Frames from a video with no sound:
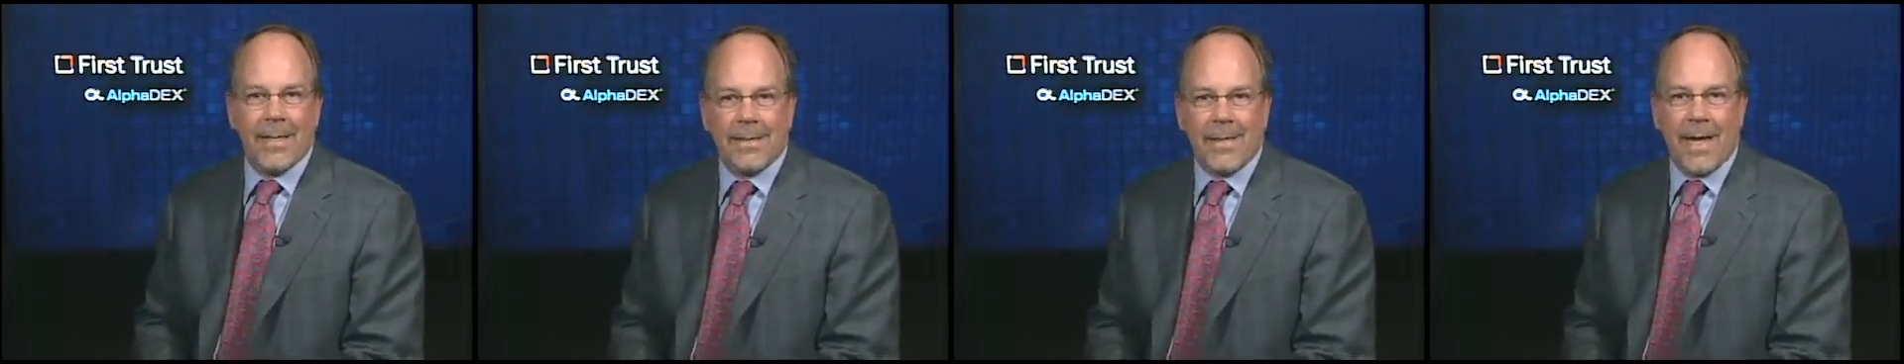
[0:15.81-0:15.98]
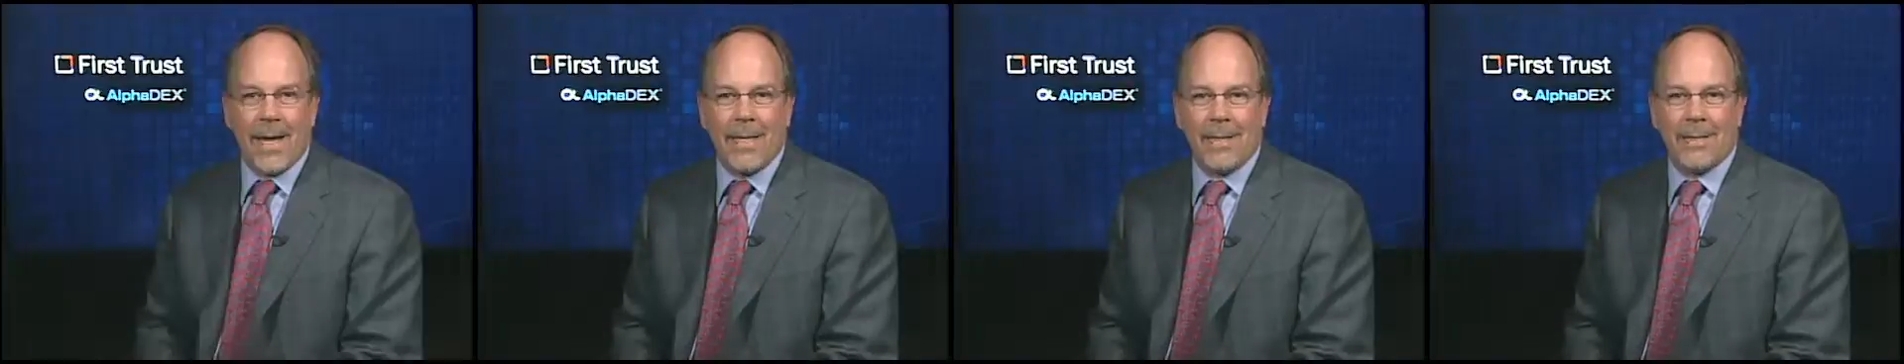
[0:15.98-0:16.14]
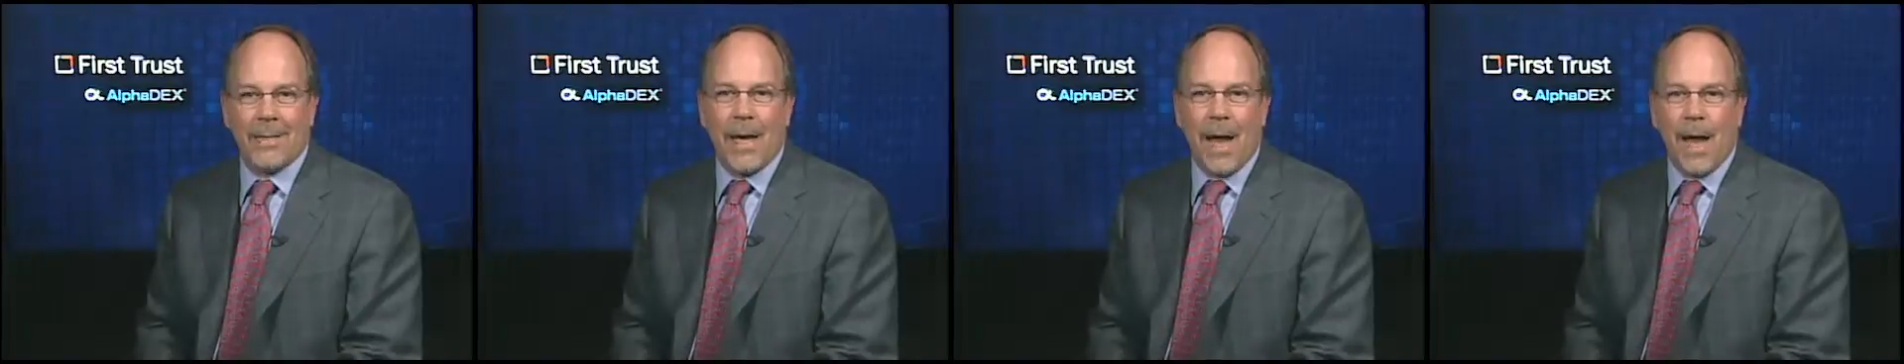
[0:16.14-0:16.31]

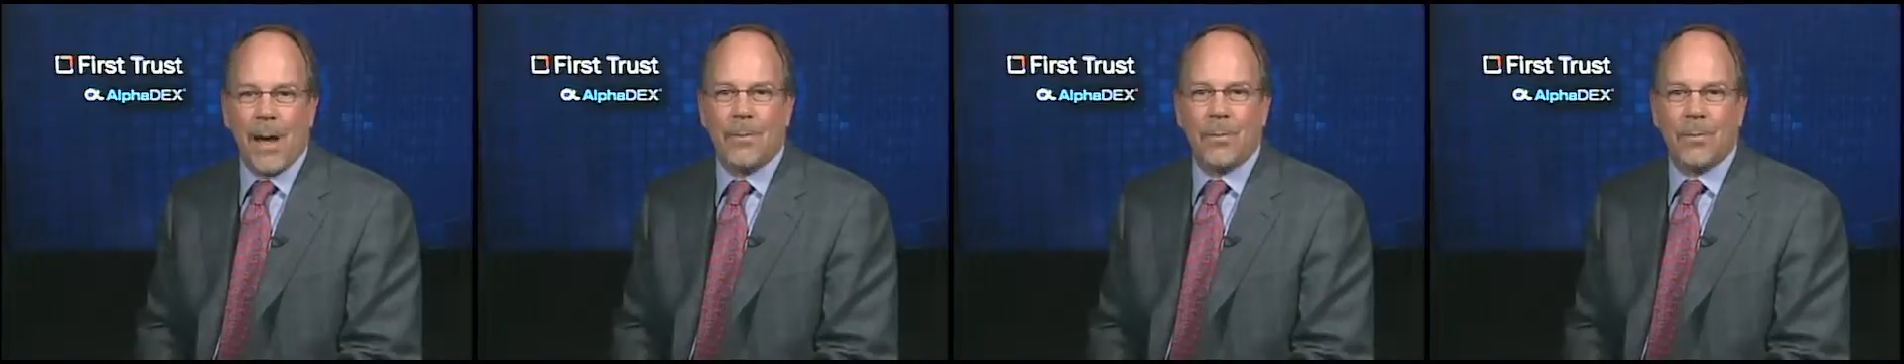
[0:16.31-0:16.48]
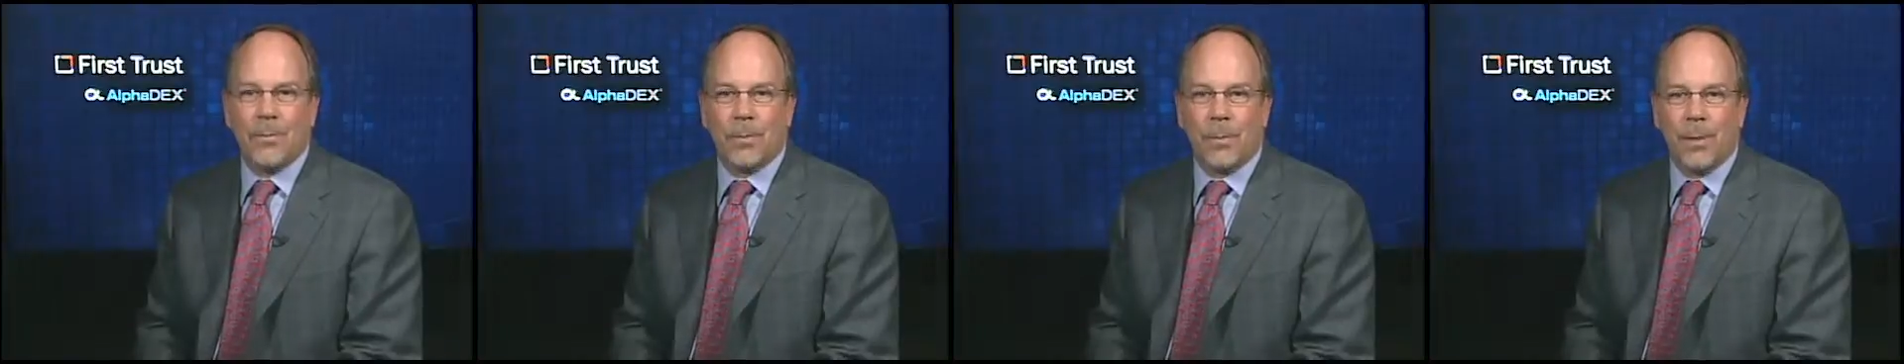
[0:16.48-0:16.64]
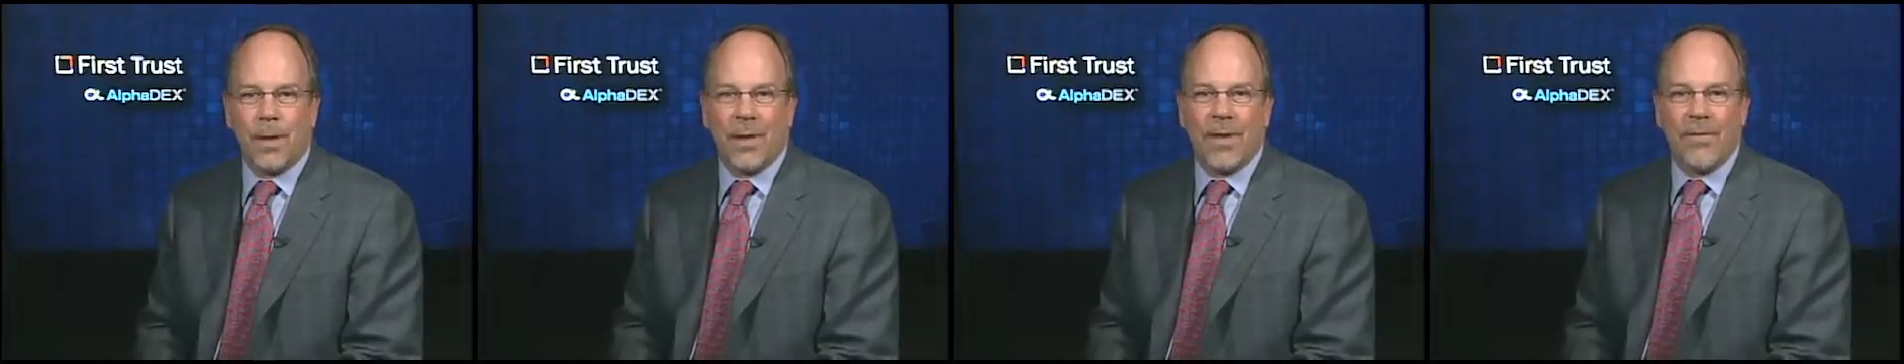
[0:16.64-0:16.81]
10
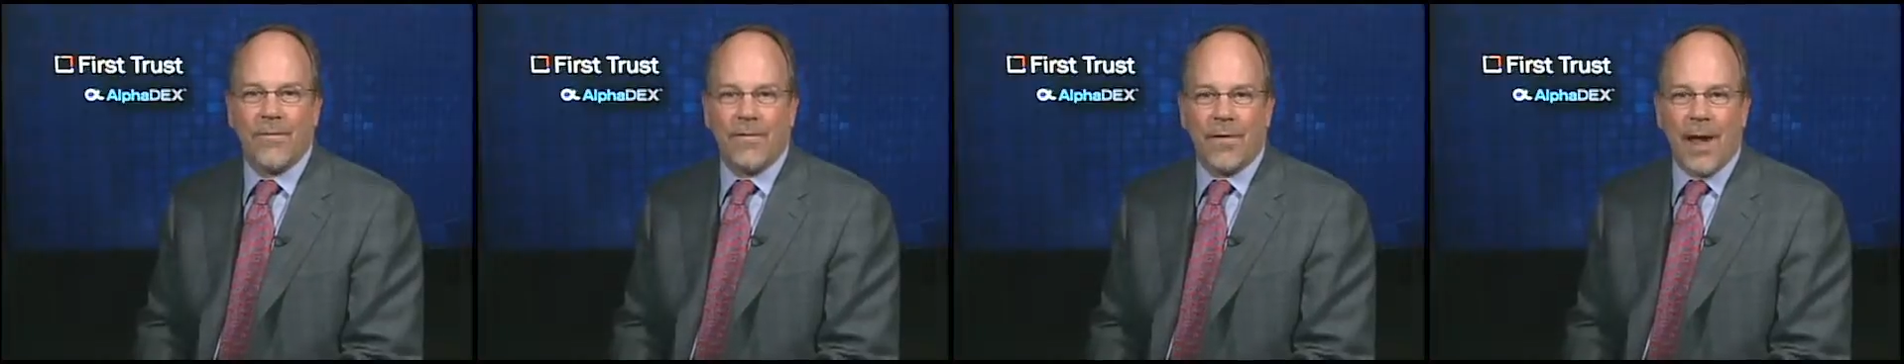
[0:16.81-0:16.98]
times really